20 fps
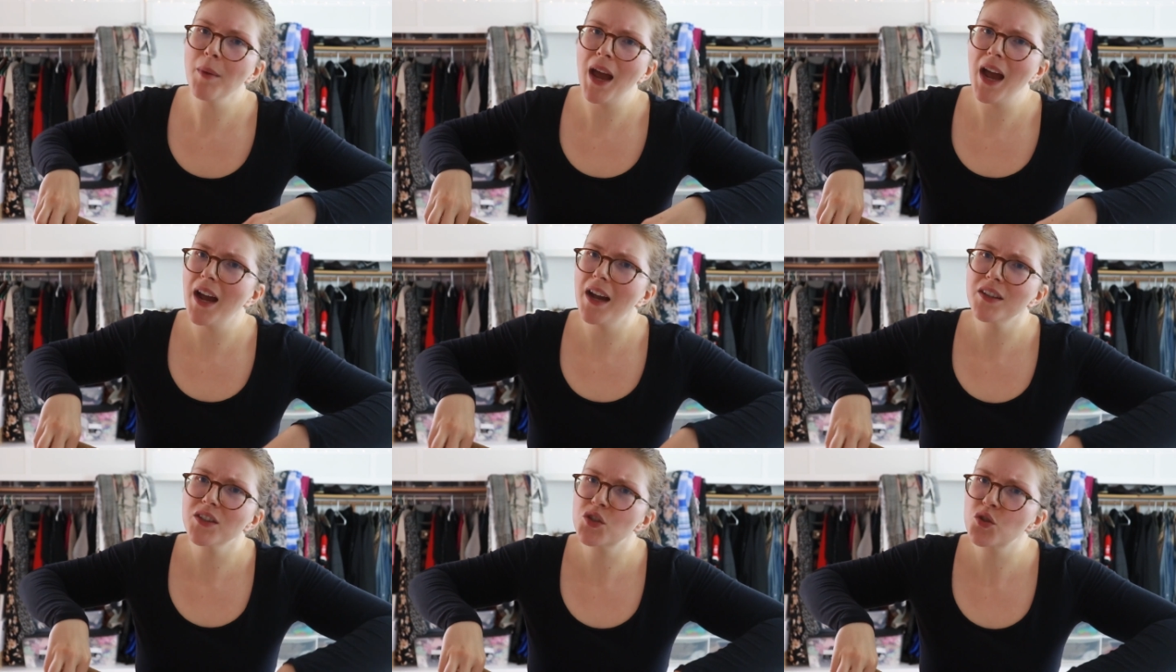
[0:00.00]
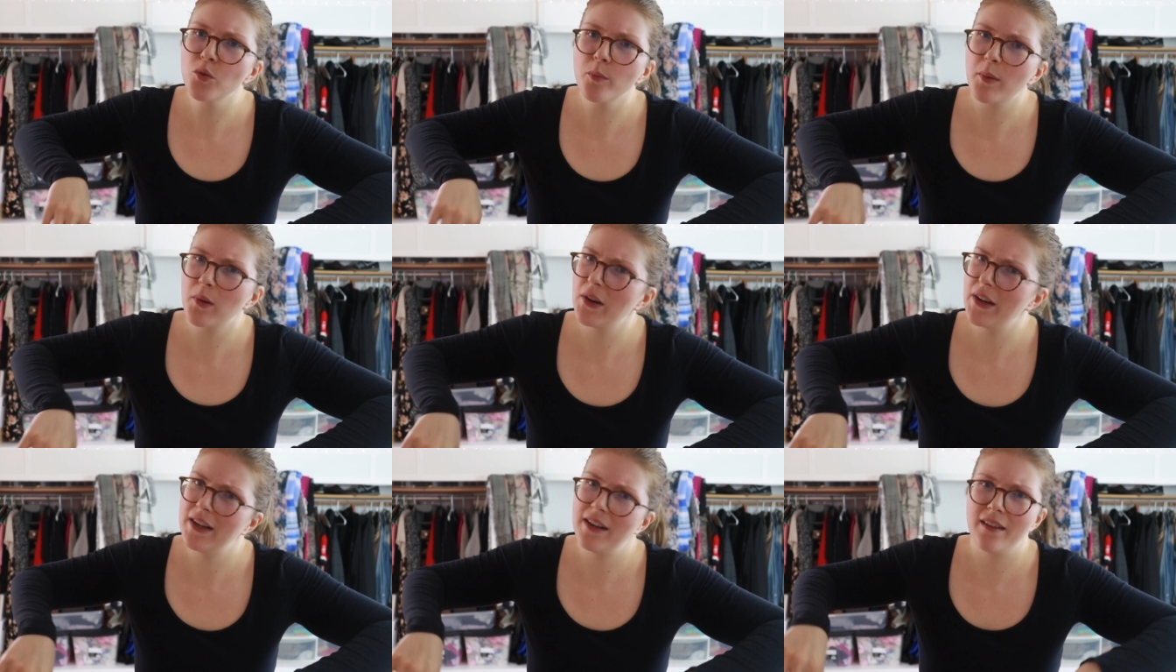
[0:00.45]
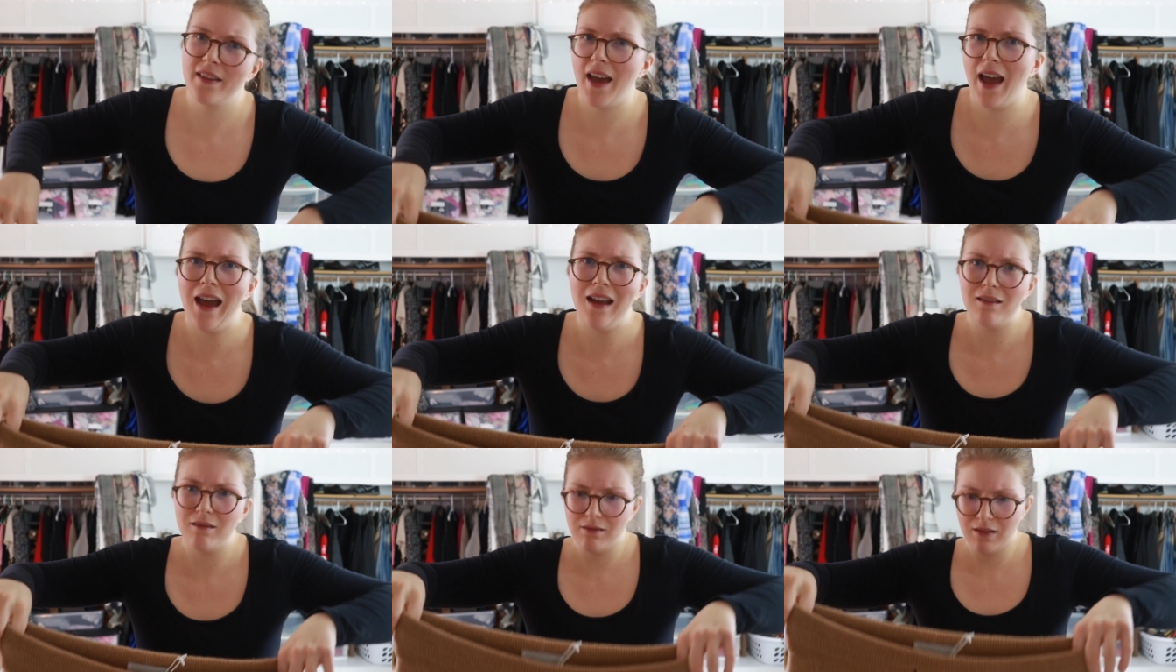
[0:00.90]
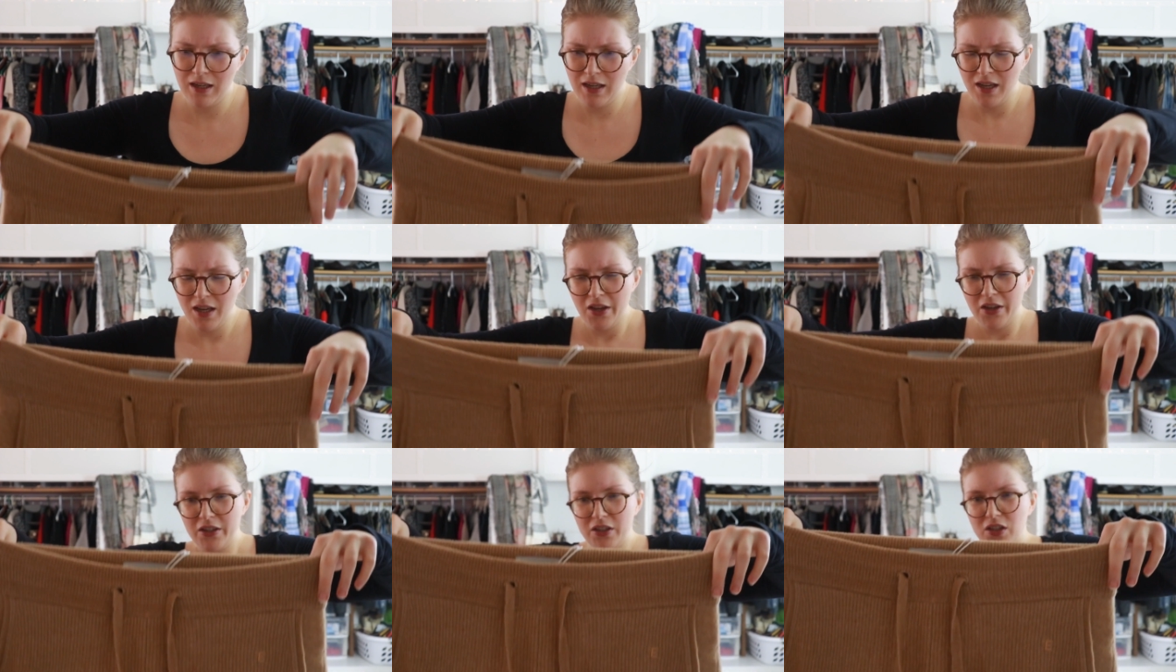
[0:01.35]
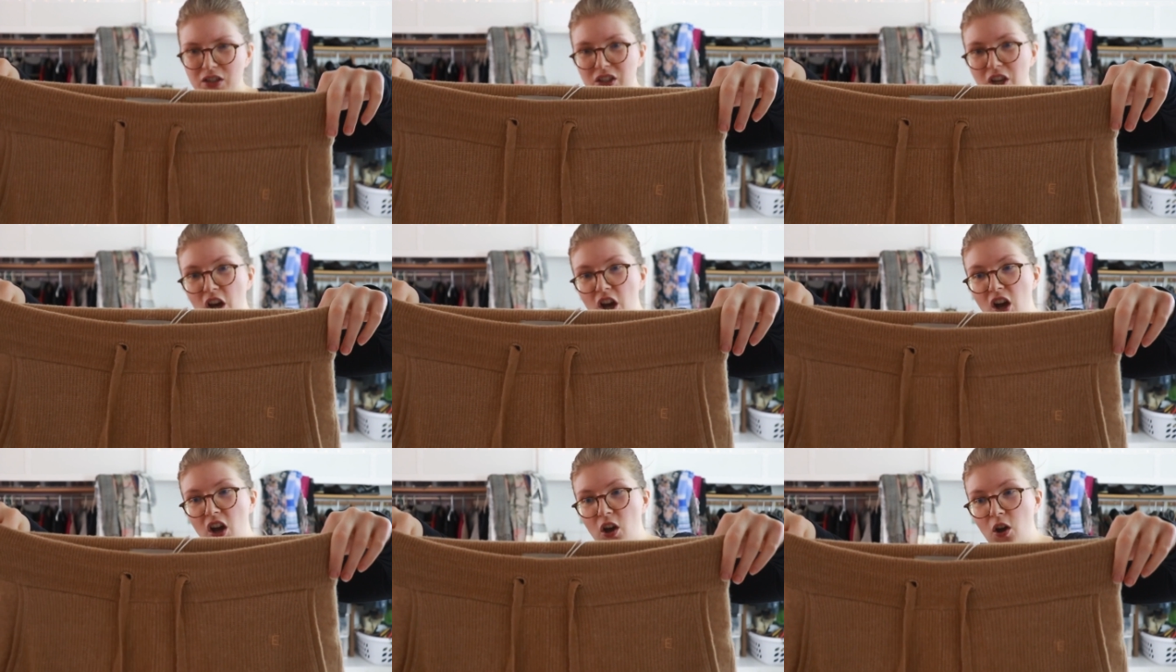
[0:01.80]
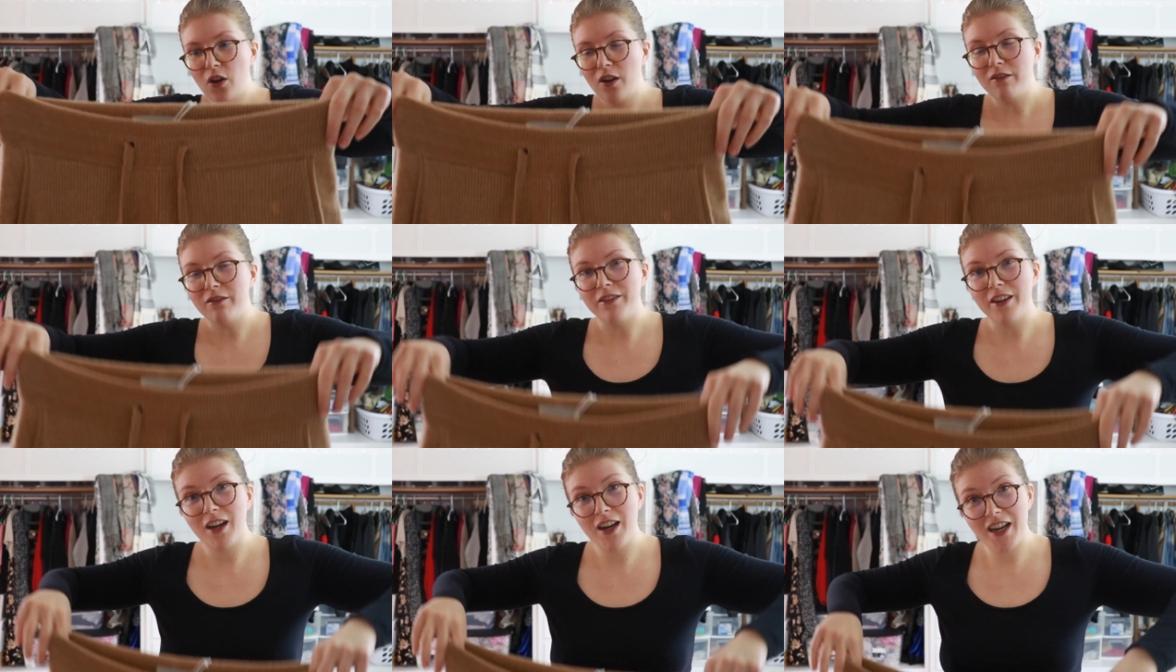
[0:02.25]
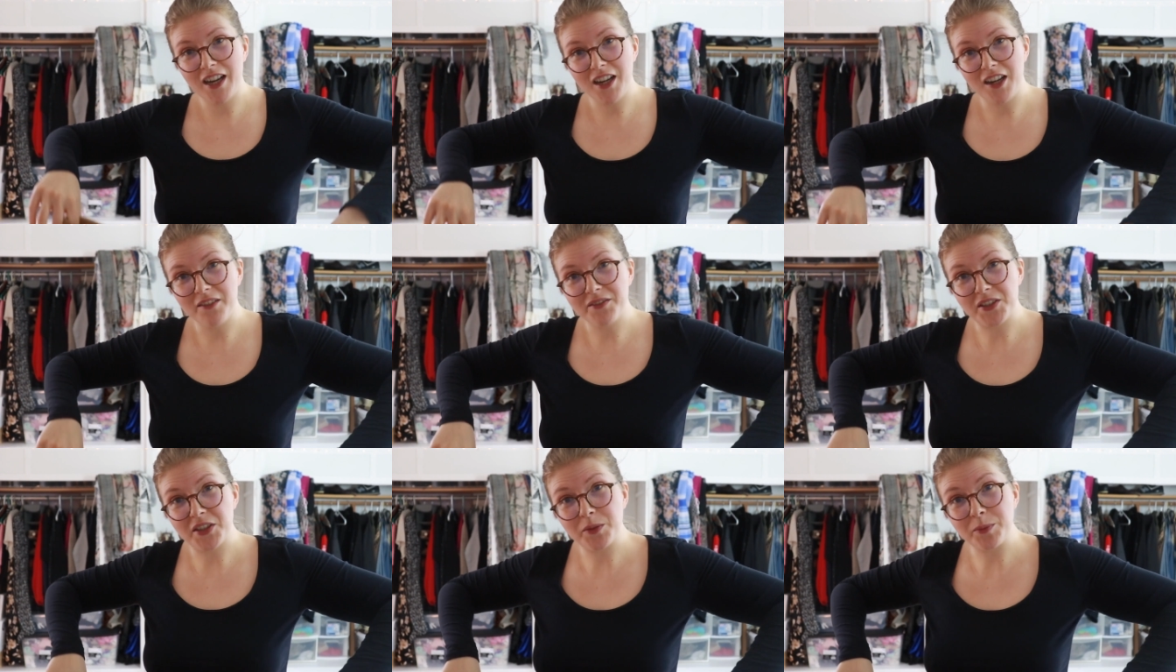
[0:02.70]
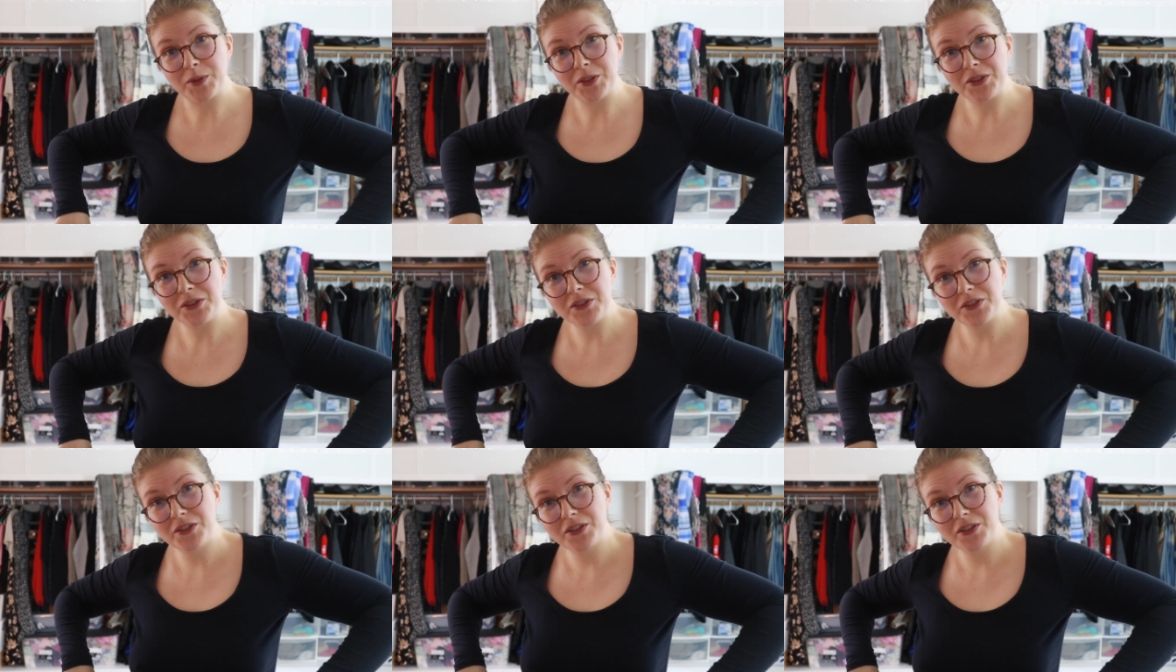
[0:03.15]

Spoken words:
not super into that. So very comfortable.